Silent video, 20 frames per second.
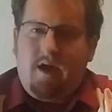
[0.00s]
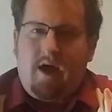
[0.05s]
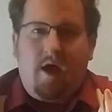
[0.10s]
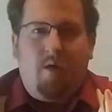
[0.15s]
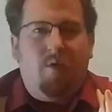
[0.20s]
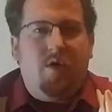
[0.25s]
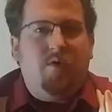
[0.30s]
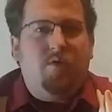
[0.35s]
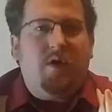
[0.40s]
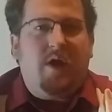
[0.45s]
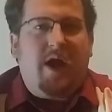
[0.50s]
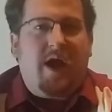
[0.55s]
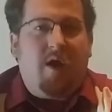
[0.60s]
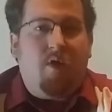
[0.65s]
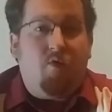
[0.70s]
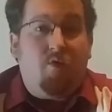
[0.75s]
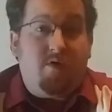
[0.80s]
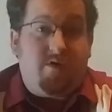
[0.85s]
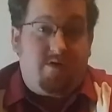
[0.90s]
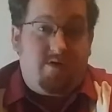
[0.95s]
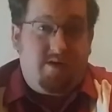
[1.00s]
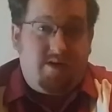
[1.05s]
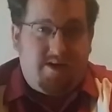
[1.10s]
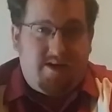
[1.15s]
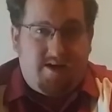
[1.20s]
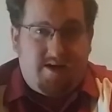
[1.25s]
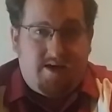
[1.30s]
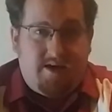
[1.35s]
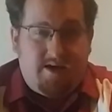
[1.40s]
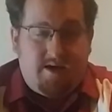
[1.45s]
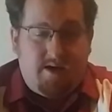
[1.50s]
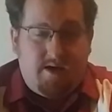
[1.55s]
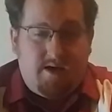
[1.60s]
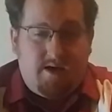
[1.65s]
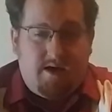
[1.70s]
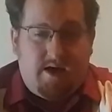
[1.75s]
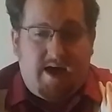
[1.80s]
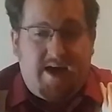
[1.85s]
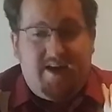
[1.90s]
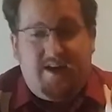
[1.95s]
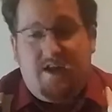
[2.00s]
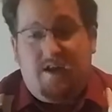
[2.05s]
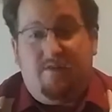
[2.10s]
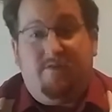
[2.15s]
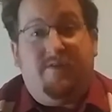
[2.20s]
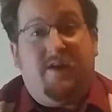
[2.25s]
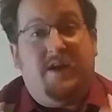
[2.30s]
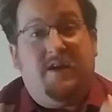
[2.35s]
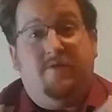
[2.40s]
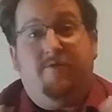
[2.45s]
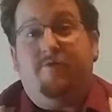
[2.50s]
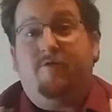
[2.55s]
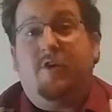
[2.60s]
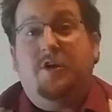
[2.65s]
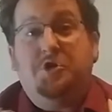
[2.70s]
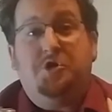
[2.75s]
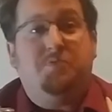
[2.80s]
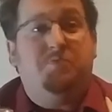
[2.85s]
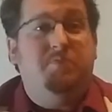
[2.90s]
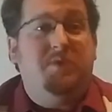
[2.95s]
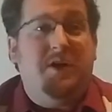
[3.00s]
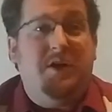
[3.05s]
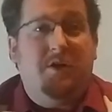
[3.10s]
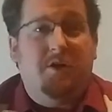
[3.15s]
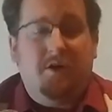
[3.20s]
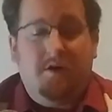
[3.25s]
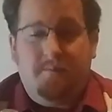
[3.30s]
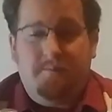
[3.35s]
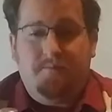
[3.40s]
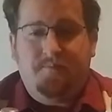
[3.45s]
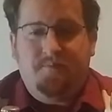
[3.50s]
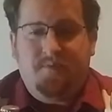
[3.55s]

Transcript: I went out with the idea to find a French beer